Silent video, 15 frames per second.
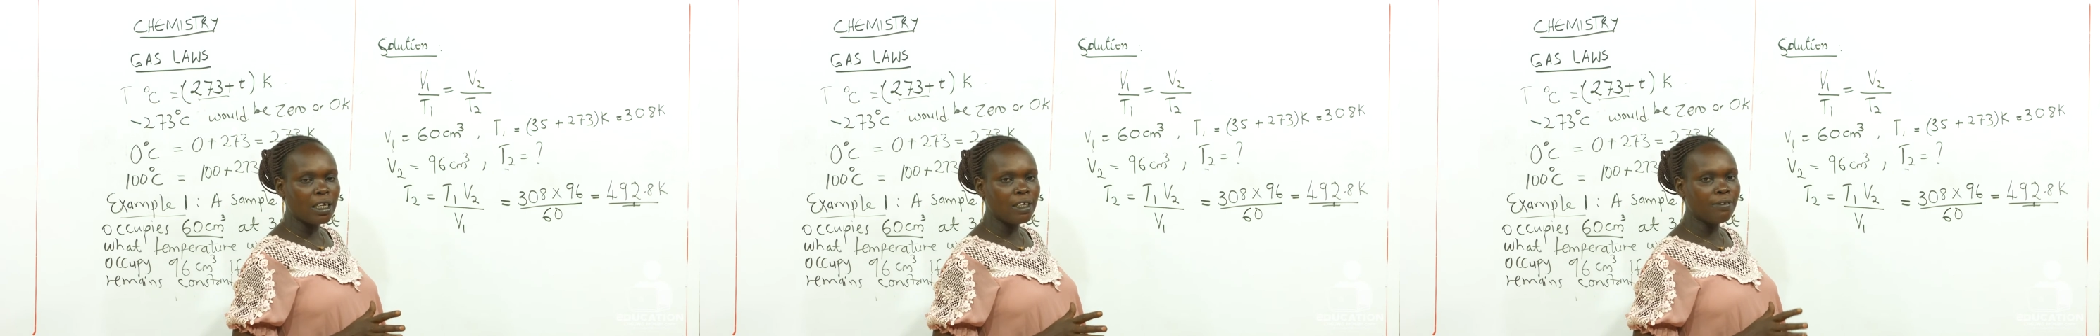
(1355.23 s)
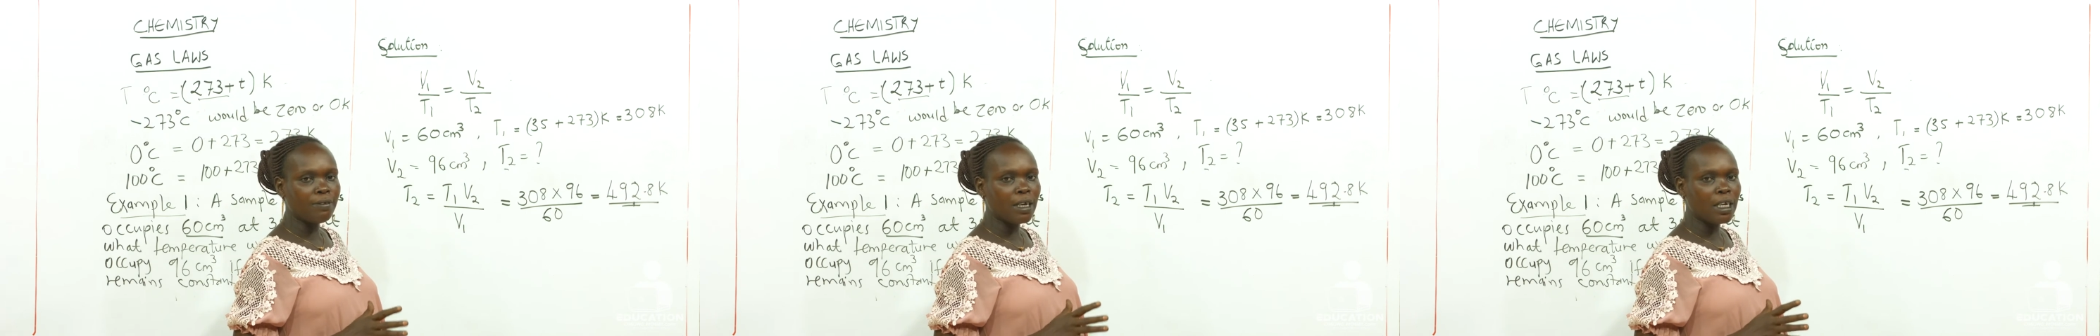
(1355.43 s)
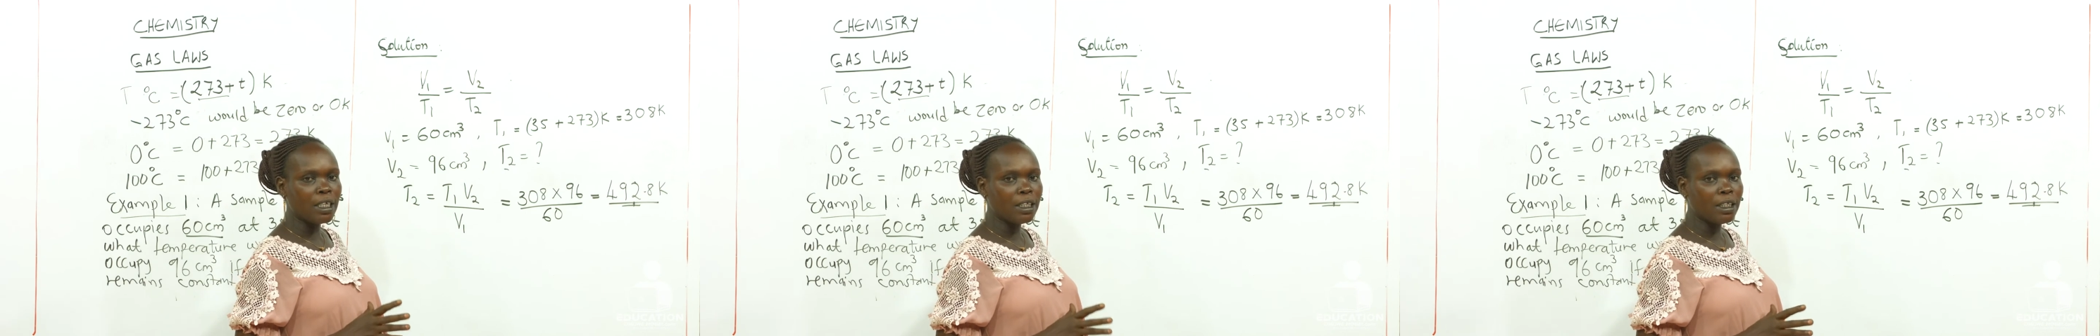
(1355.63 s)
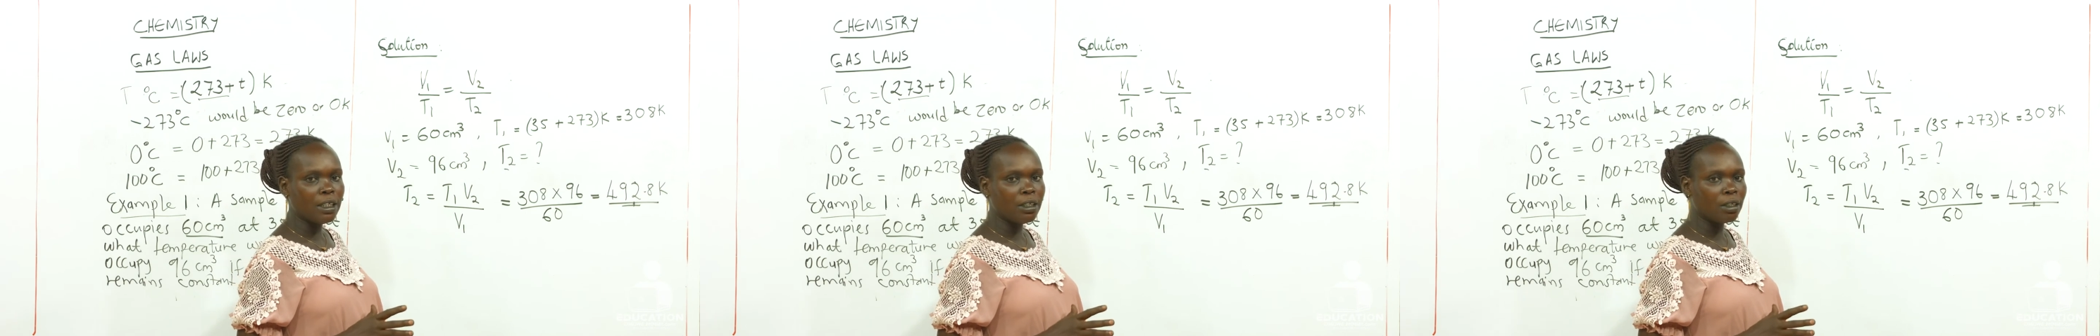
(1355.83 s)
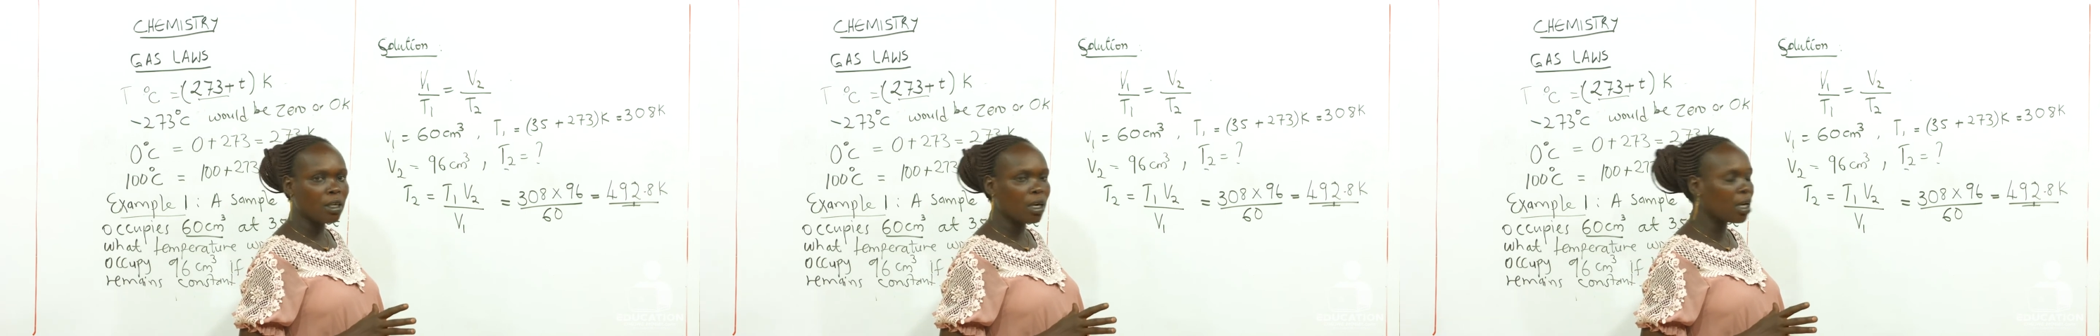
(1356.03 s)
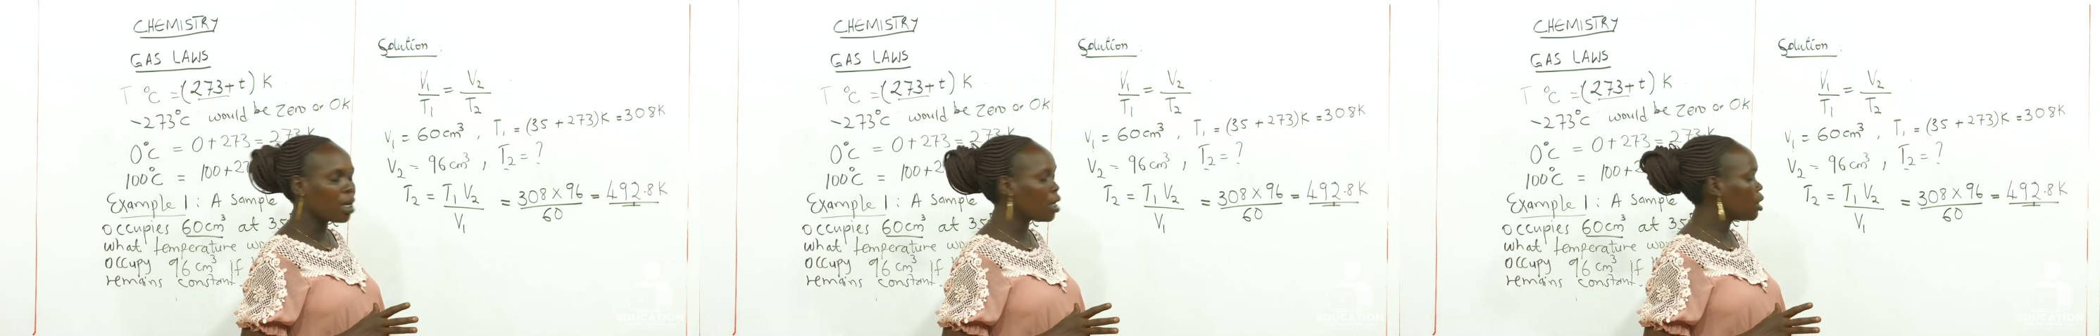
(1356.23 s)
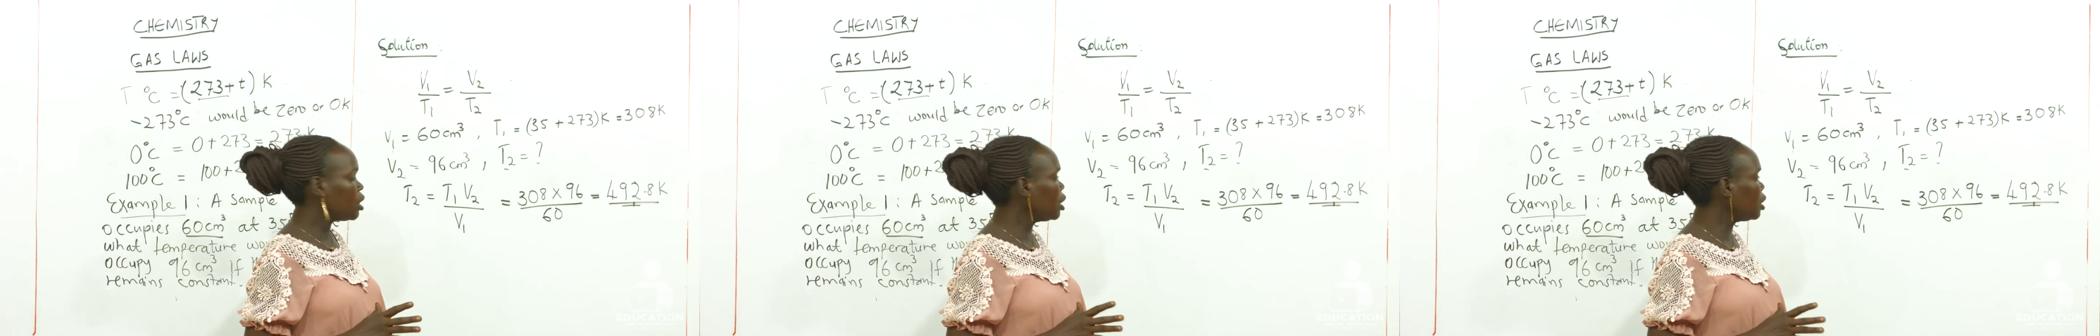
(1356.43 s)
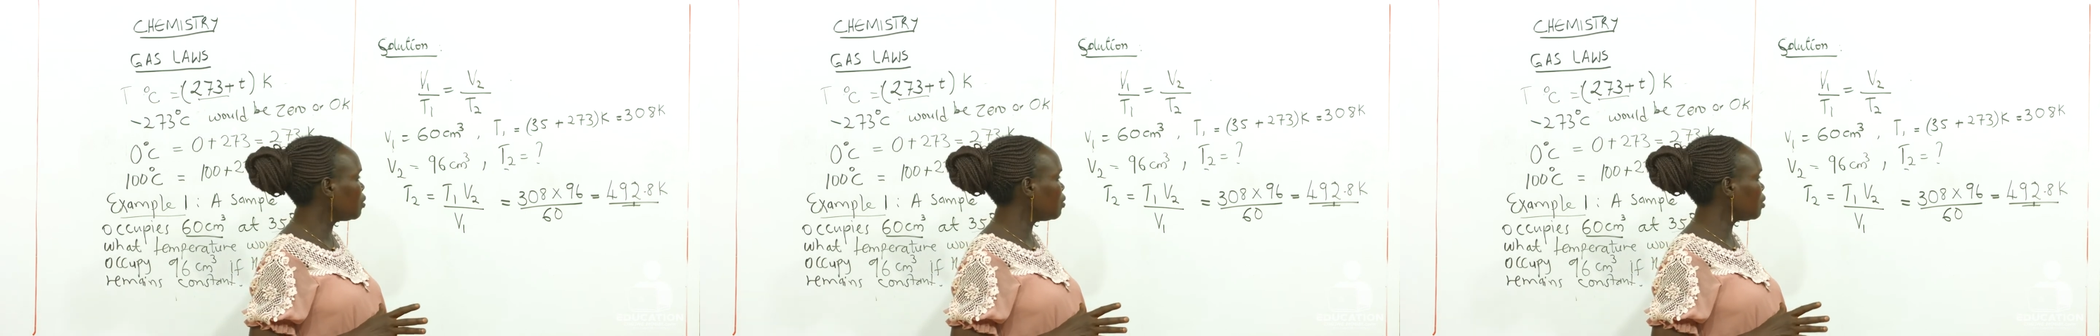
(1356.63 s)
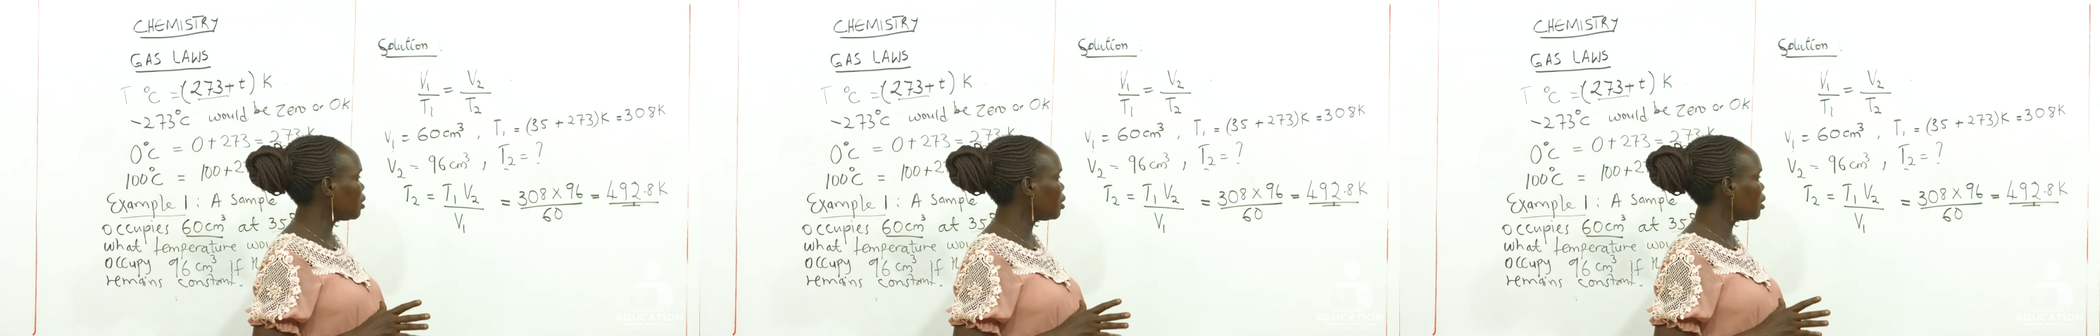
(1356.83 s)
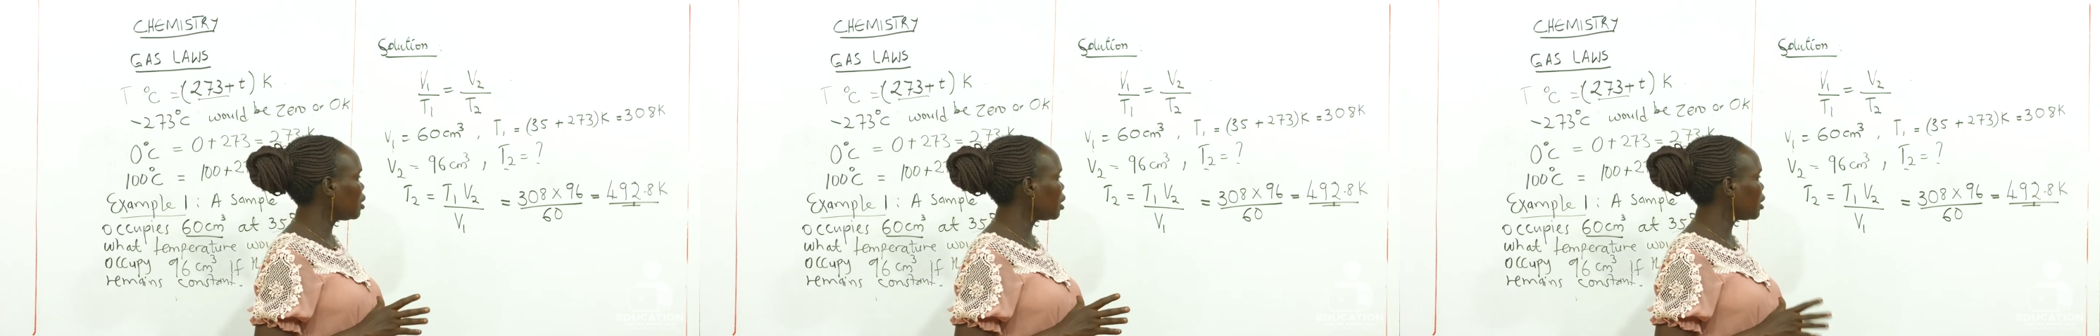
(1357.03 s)
If there is
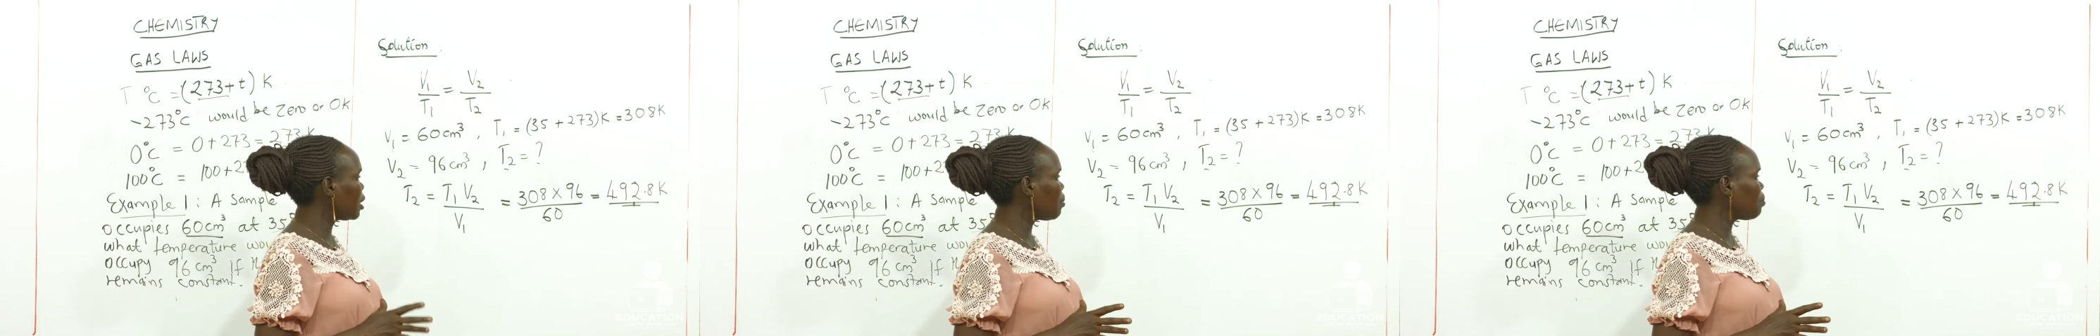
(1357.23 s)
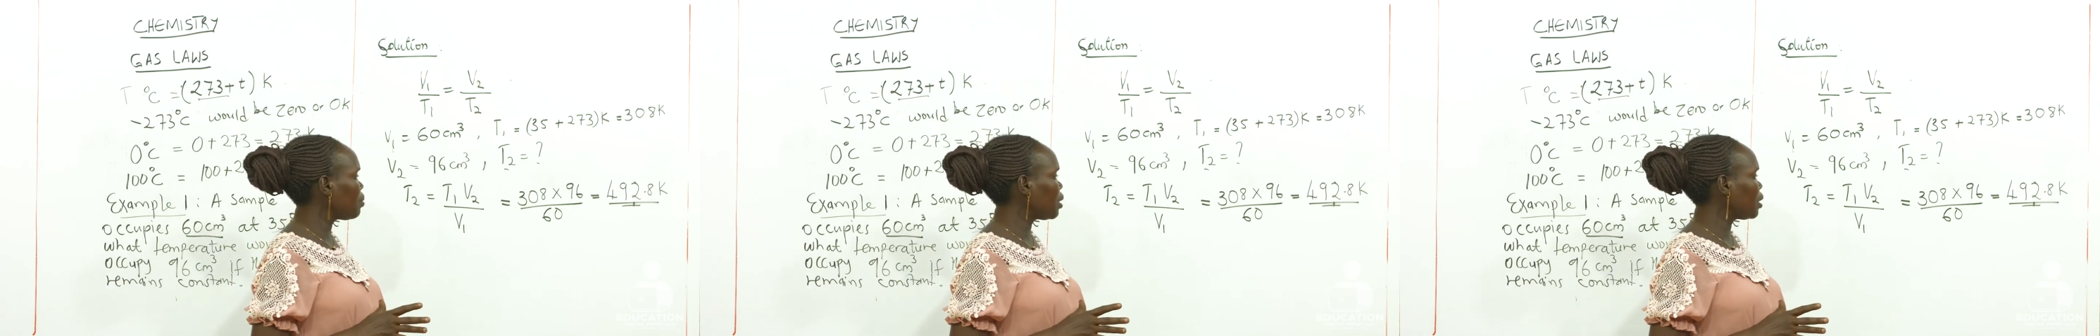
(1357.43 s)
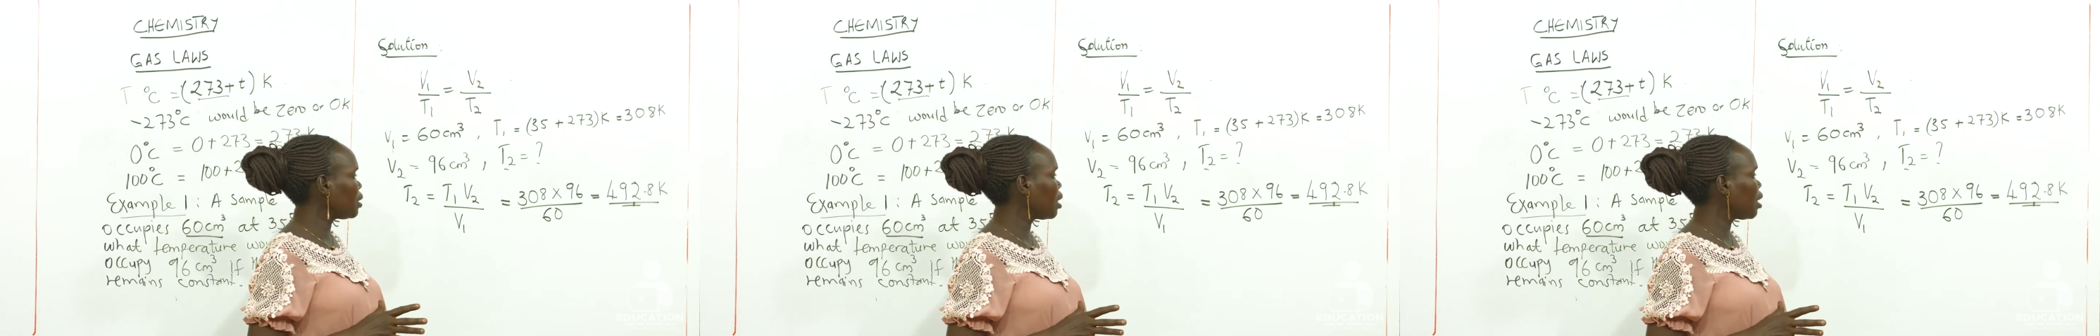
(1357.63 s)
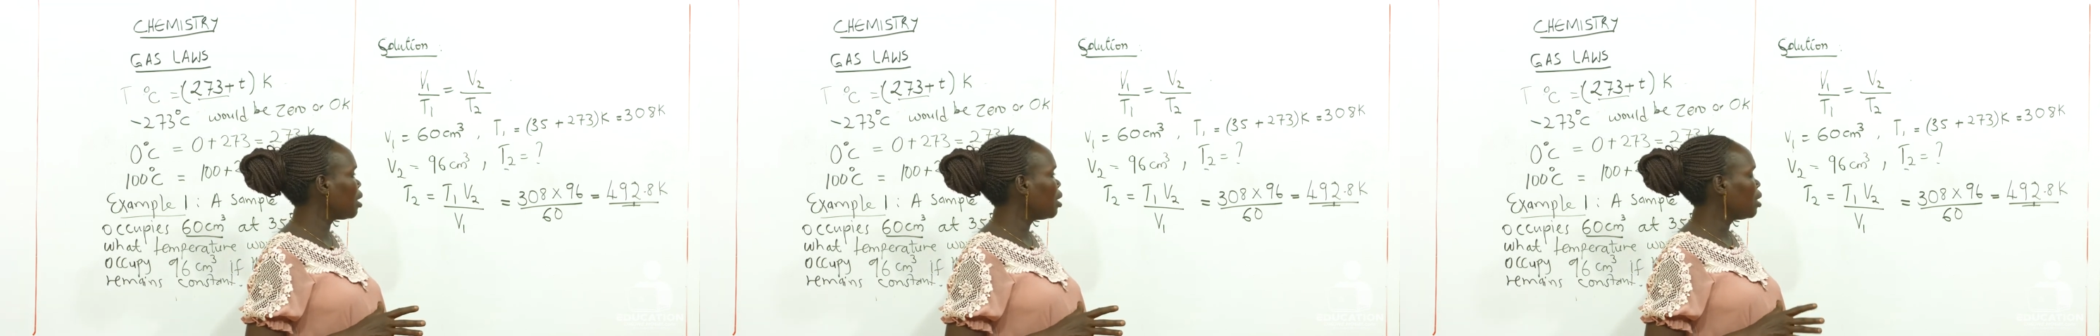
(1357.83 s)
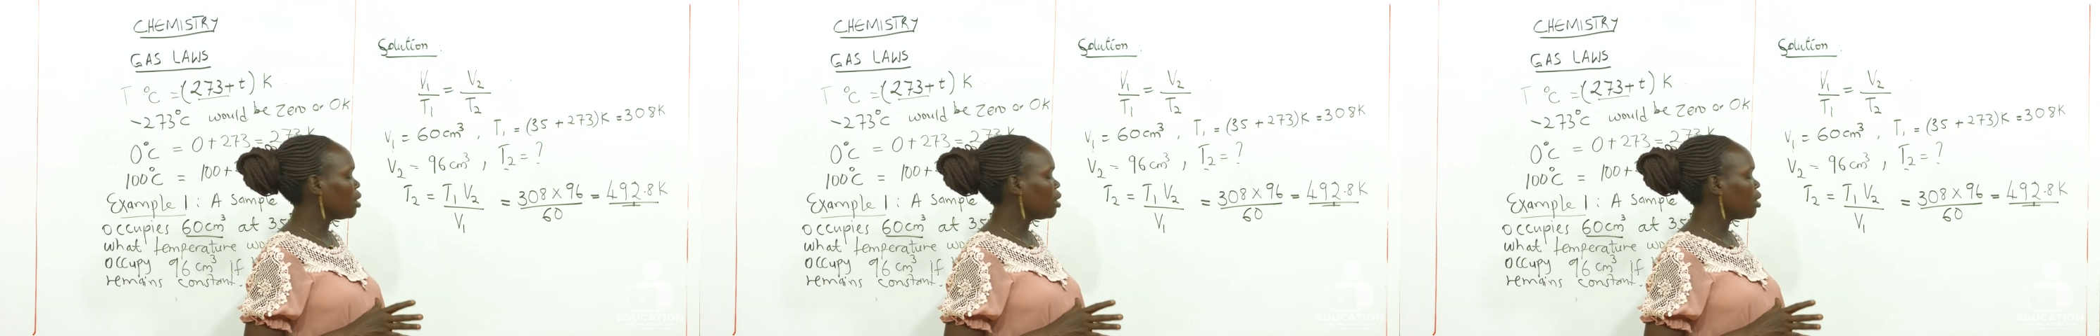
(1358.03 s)
increase in the temperature,